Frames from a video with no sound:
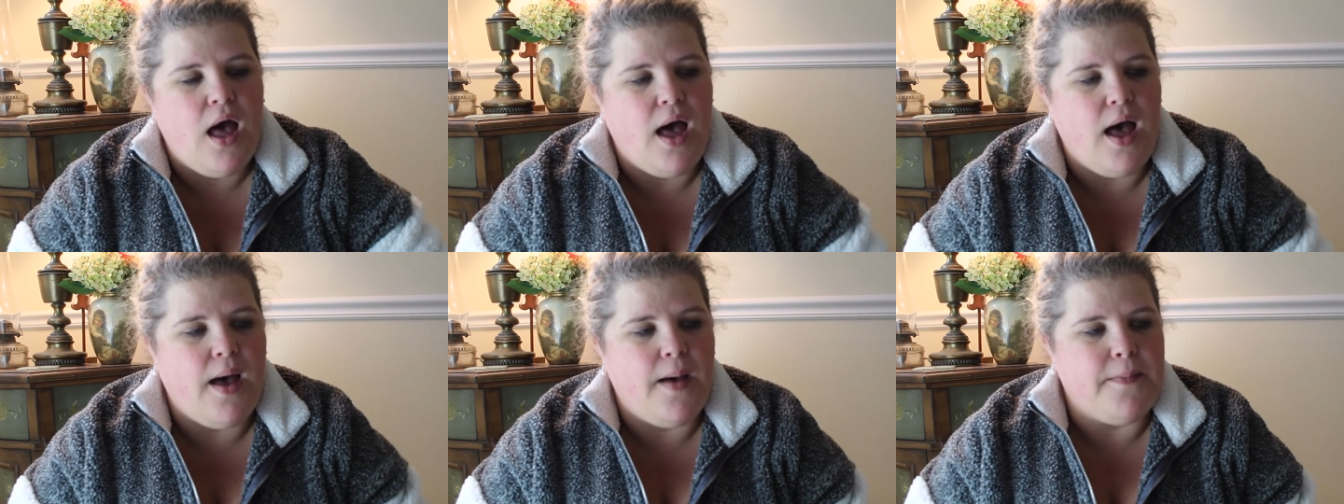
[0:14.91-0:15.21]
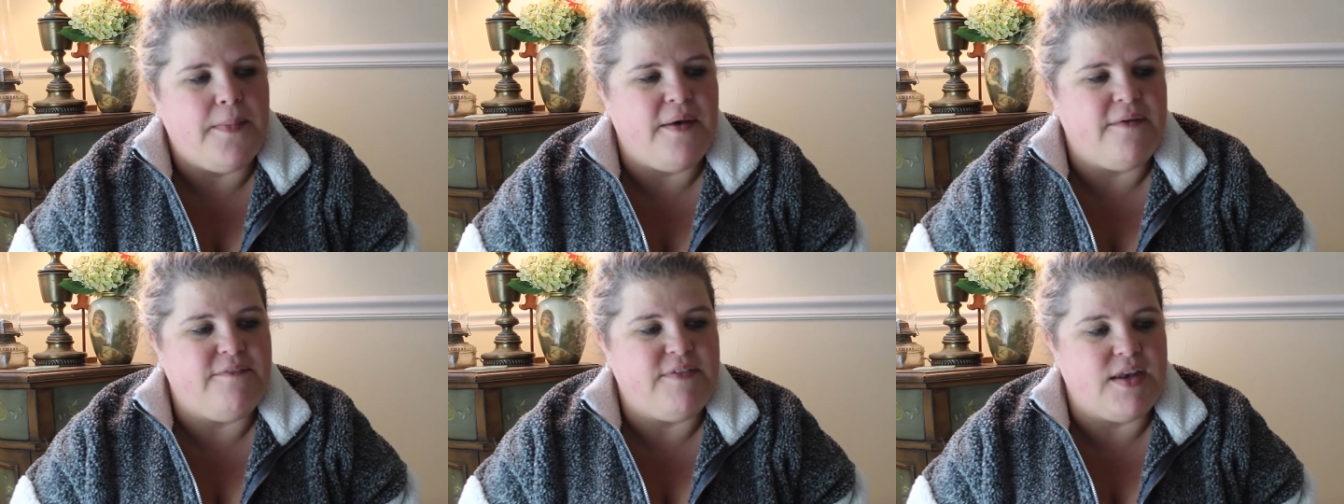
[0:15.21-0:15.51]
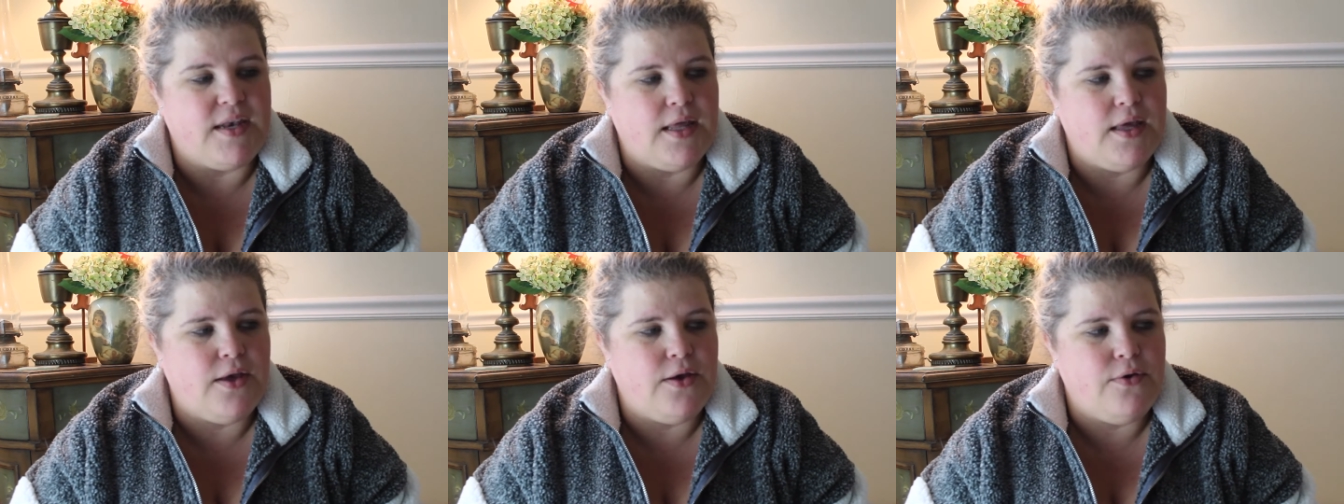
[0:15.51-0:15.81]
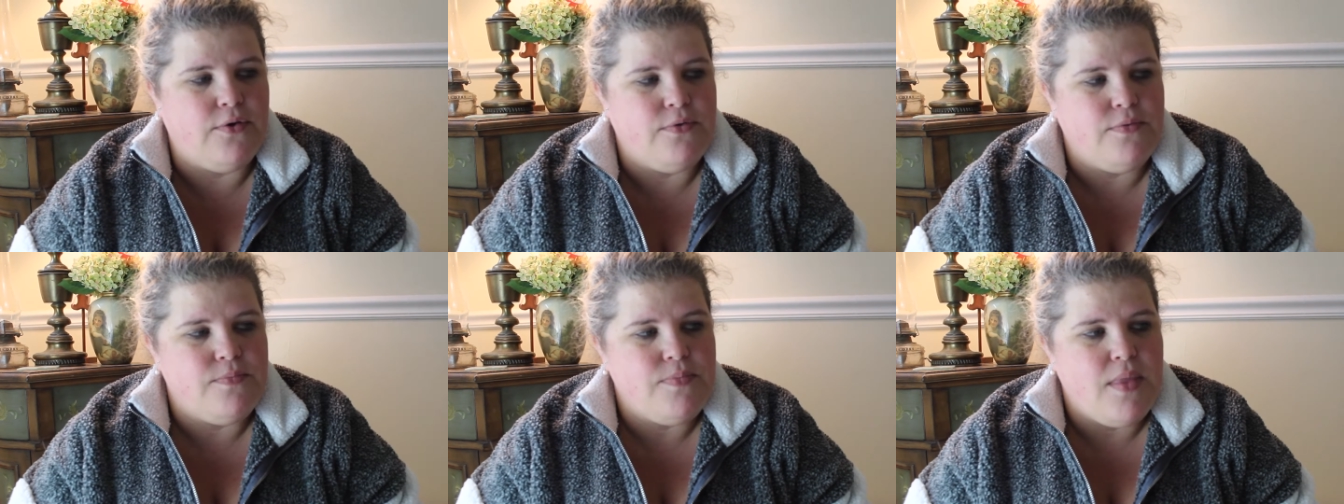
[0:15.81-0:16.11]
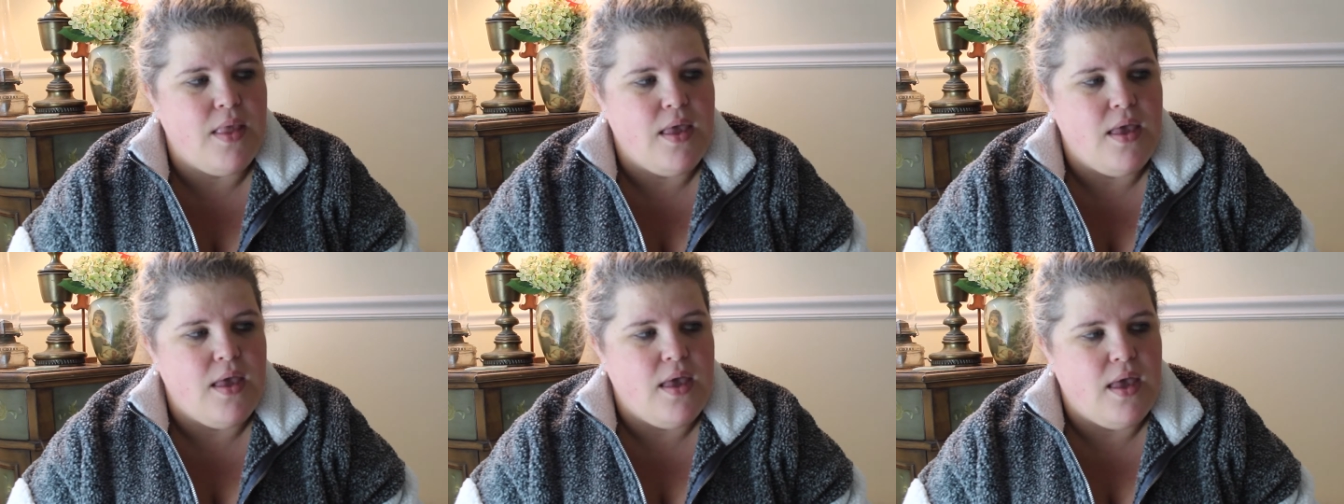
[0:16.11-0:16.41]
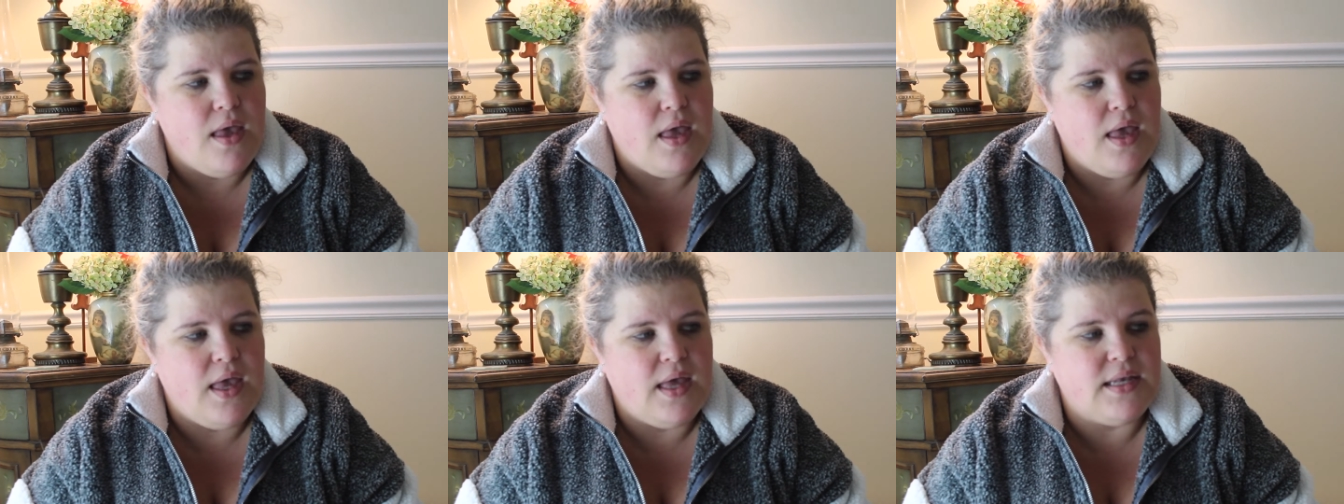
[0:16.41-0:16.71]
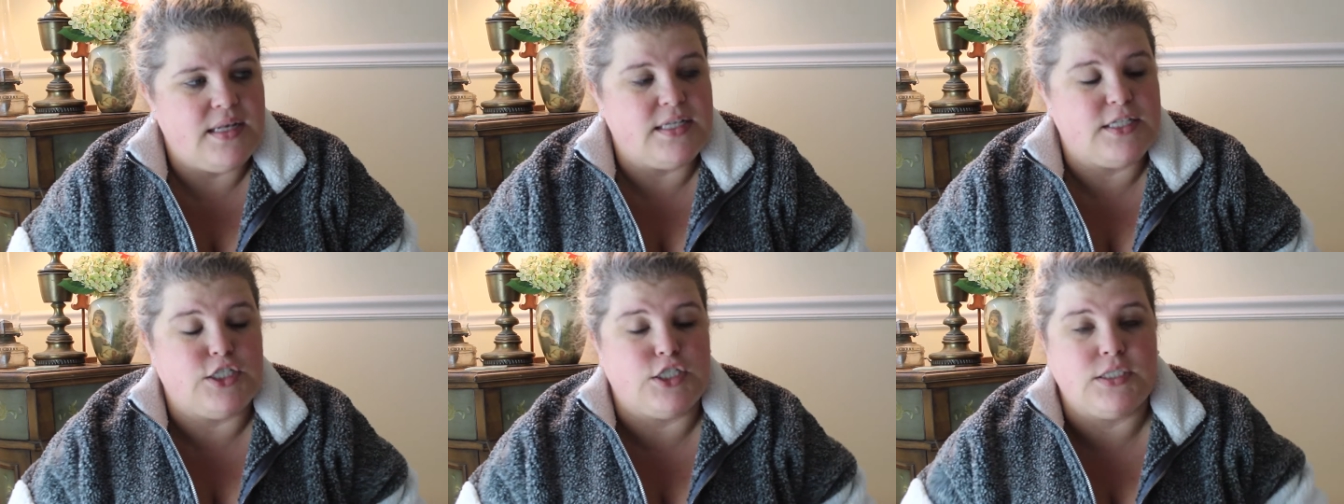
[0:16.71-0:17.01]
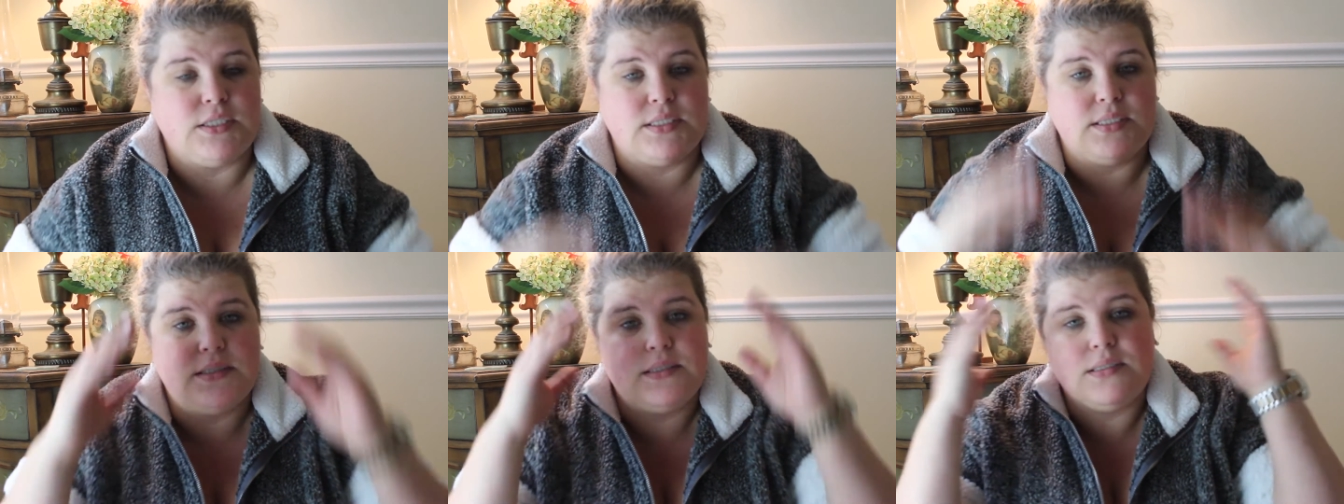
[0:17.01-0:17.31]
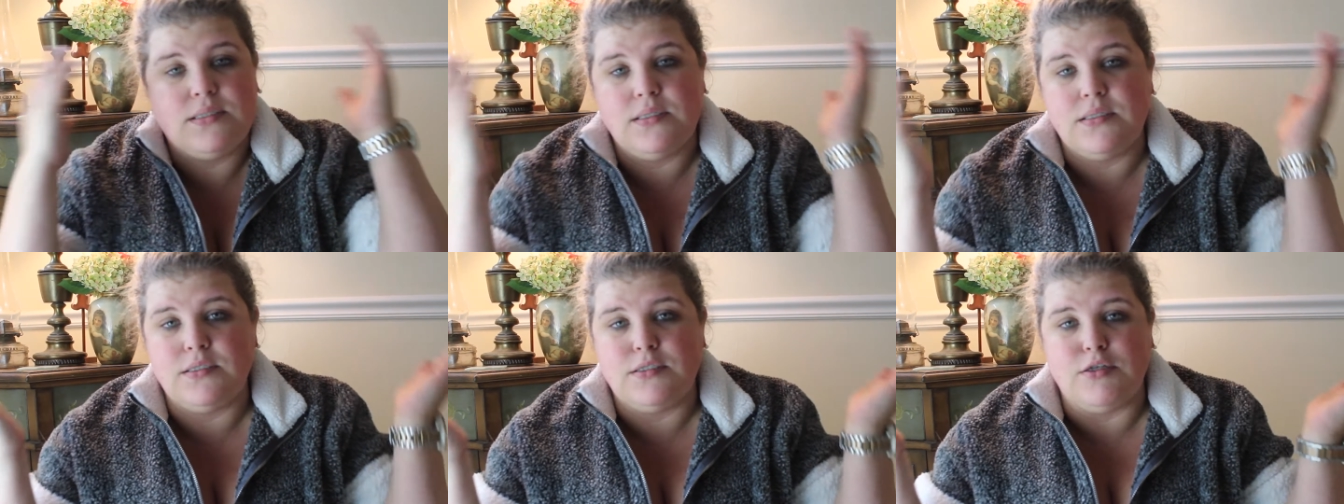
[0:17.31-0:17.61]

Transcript: um, a video, and just